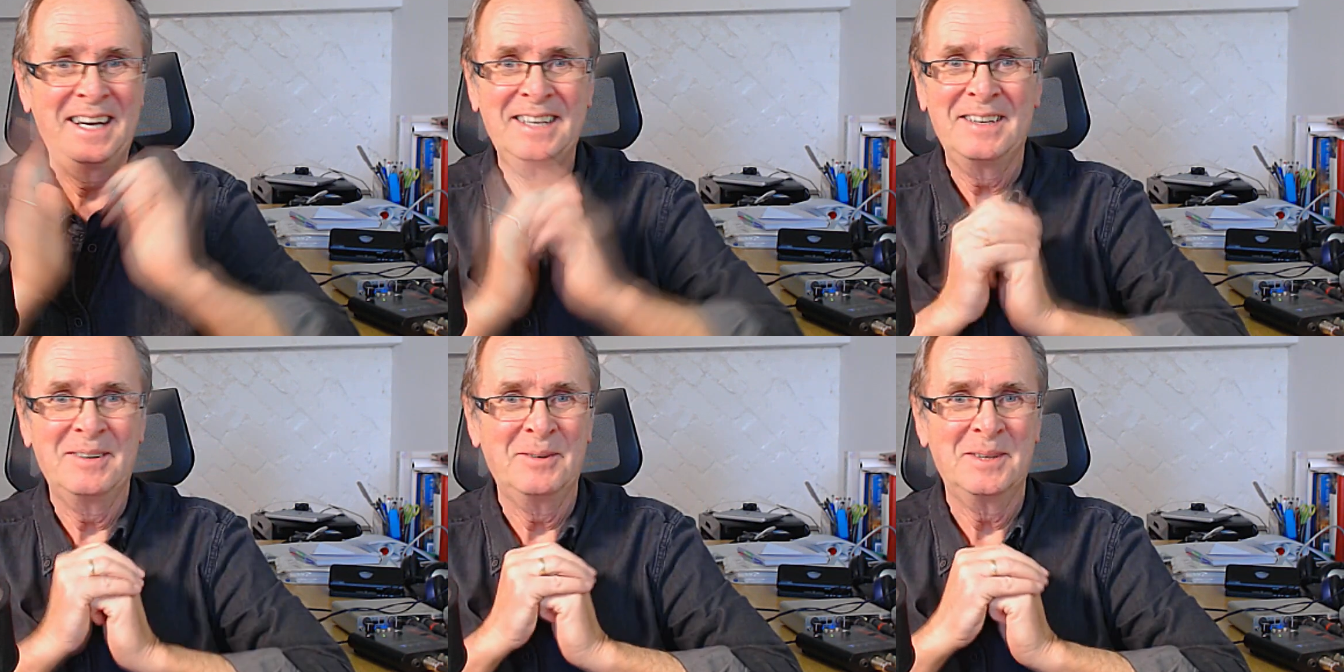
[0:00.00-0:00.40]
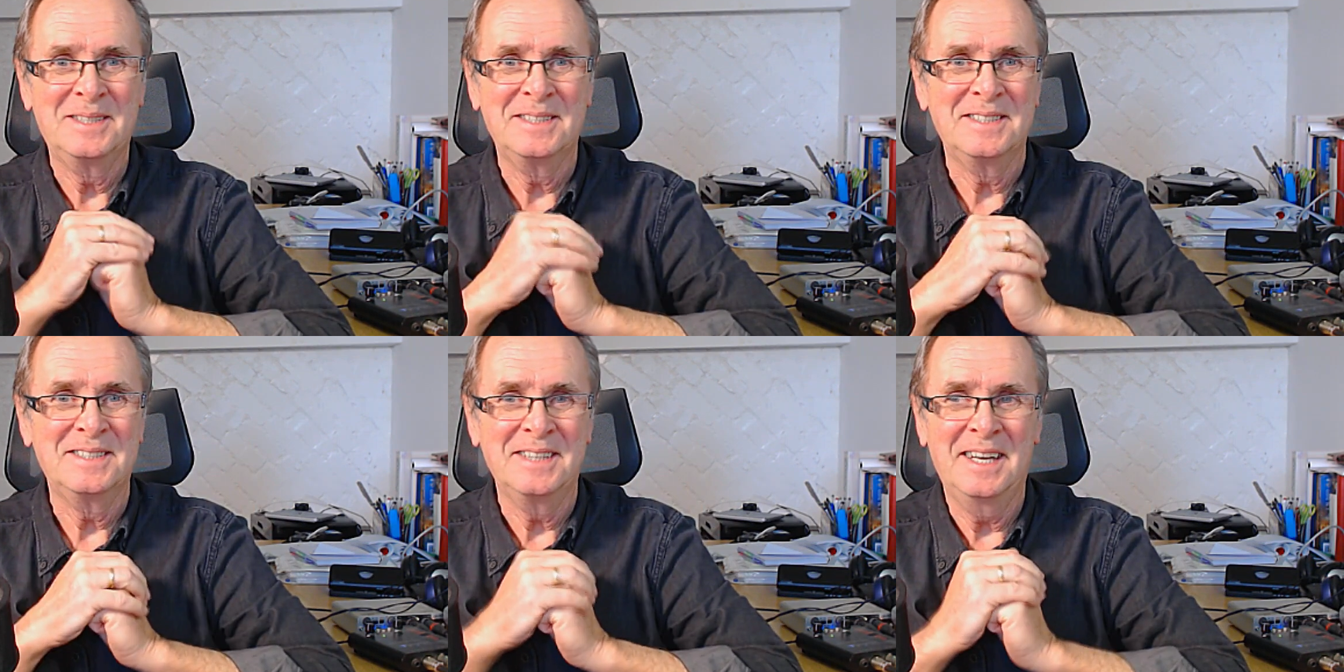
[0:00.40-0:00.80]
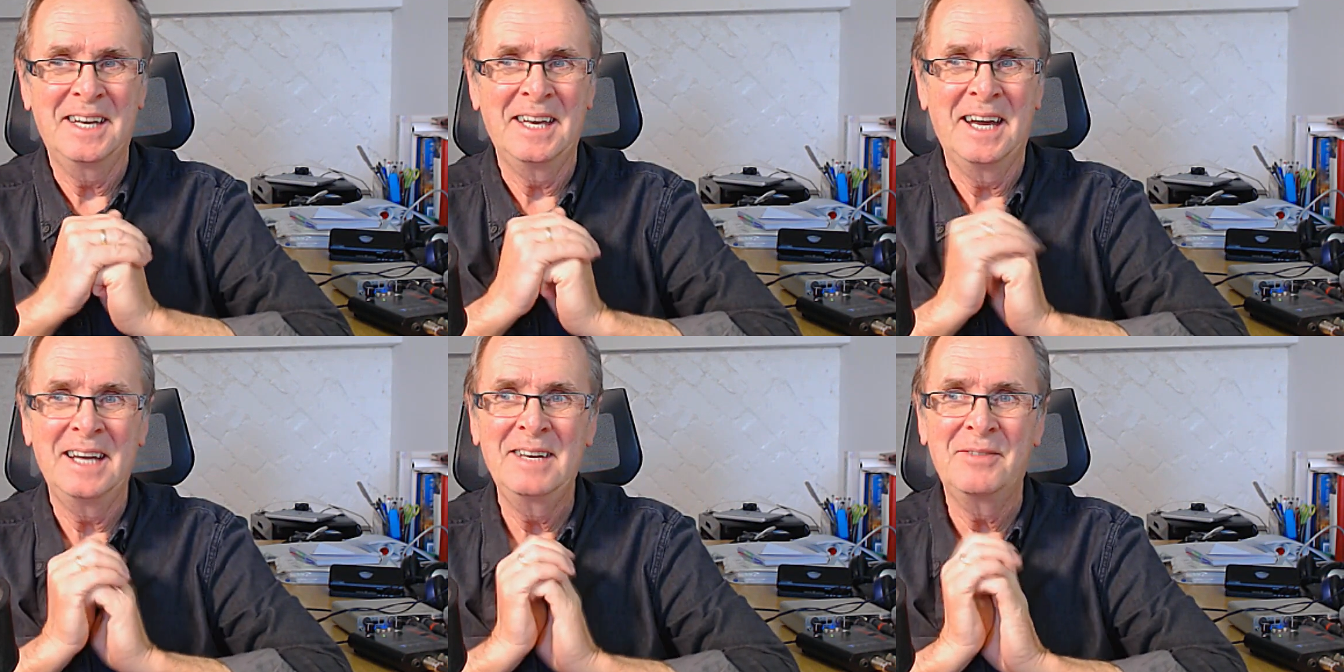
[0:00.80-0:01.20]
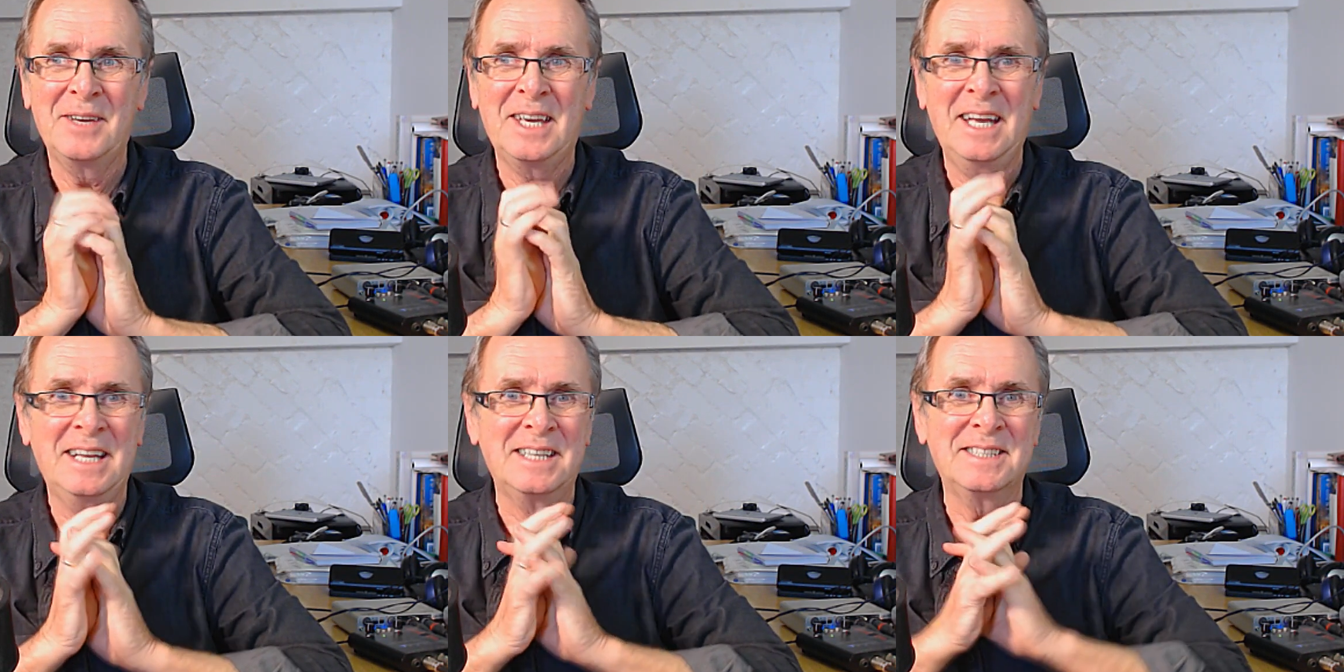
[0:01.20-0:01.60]
I don't know what to say. I
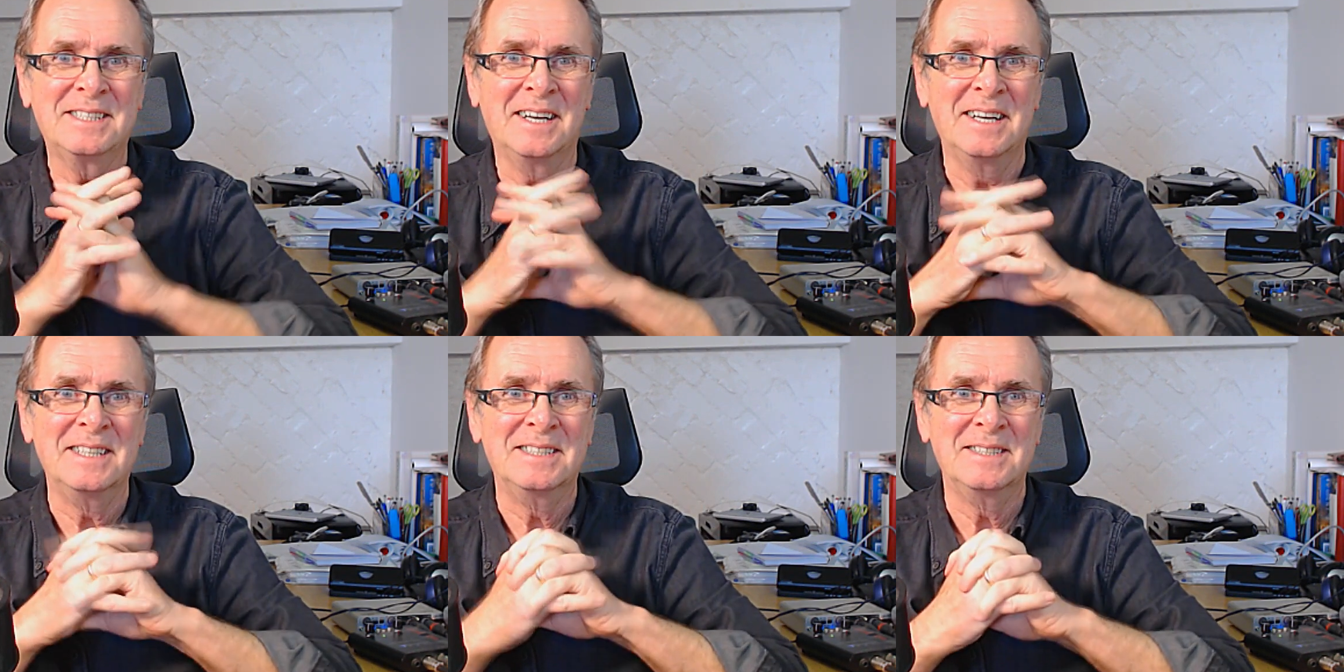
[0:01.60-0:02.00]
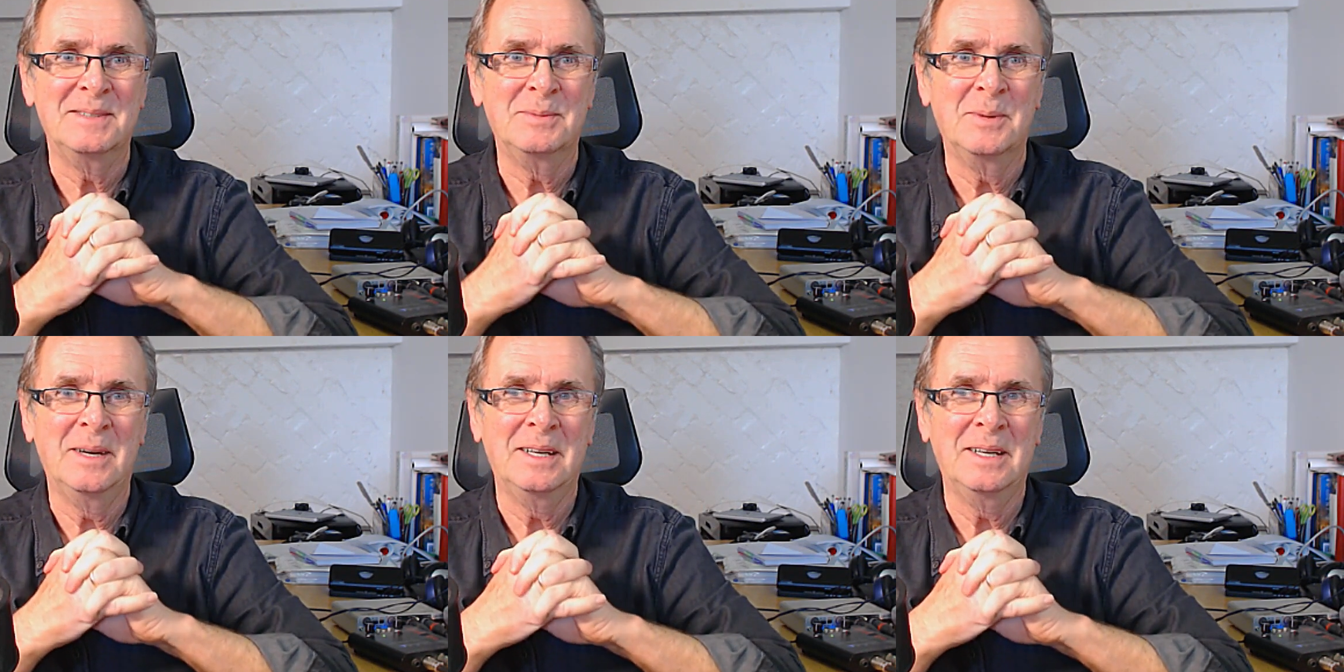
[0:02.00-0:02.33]
never get excited